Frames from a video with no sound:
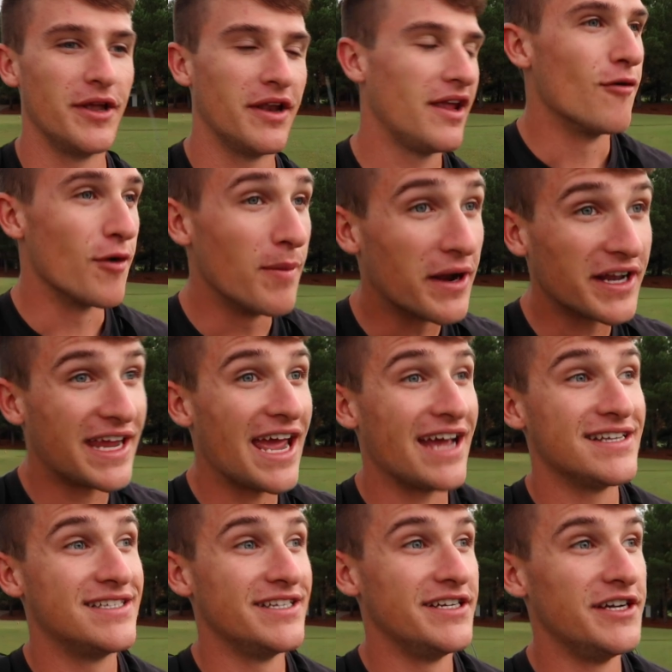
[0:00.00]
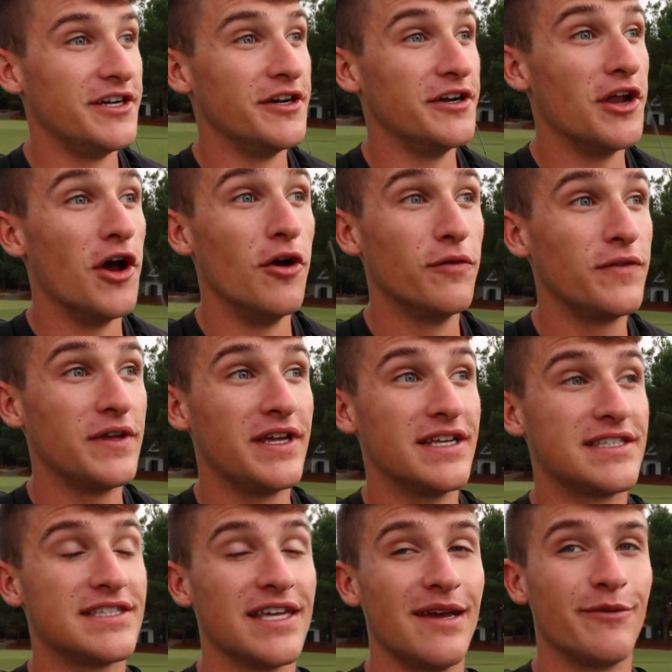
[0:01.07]
but we're about to cast in here and hopefully
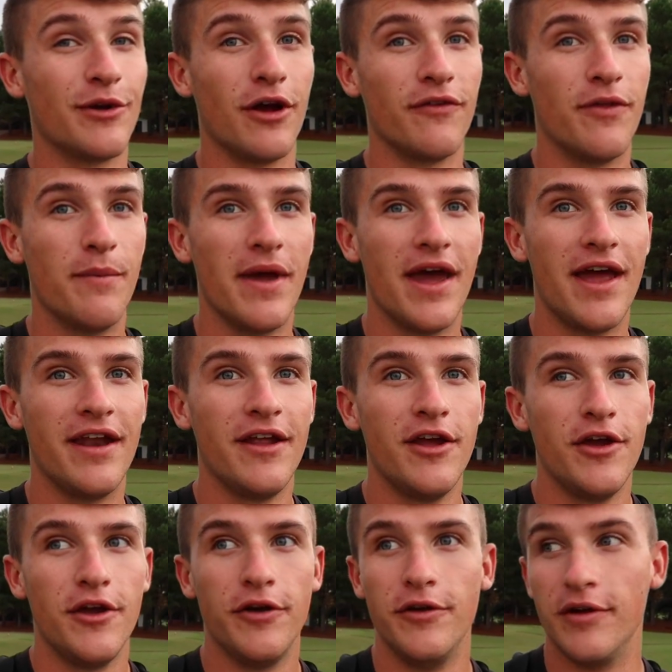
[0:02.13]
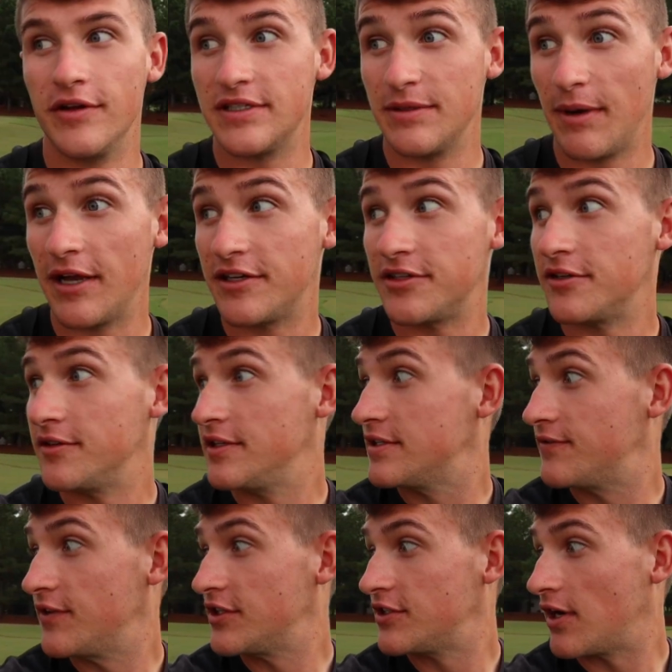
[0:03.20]
get slammed right off the bat. Who knows, it might turn these
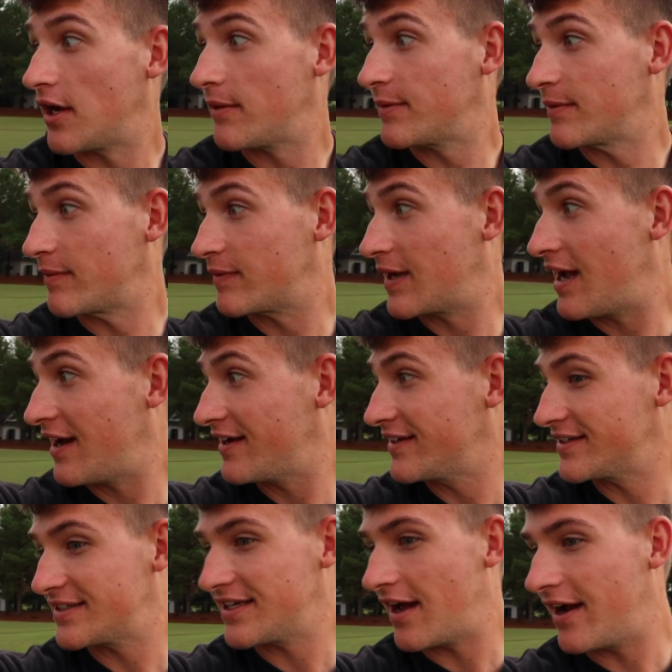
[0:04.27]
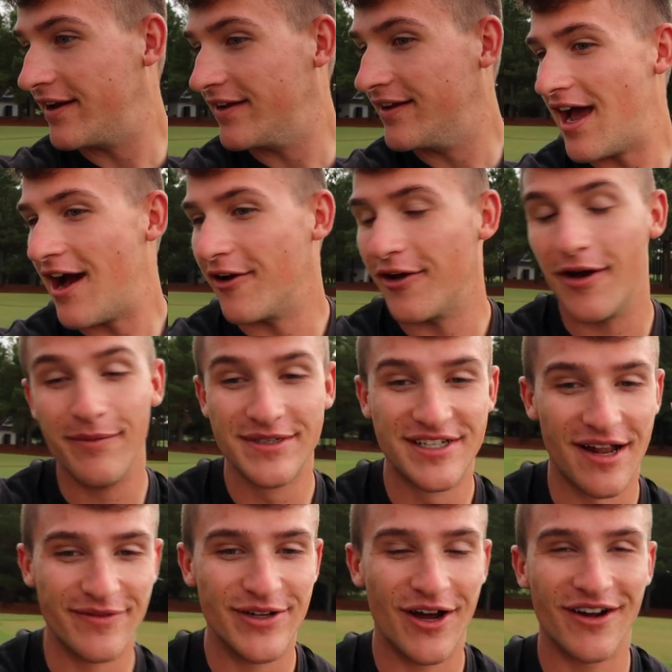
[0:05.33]
fish on. I'm kind of excited. I don't know, I'm gonna
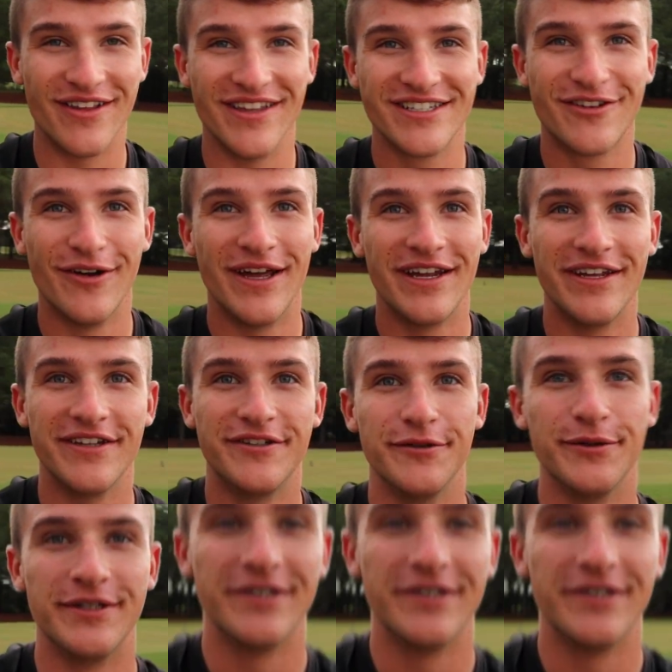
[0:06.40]
stop talking. Let's go ahead and get to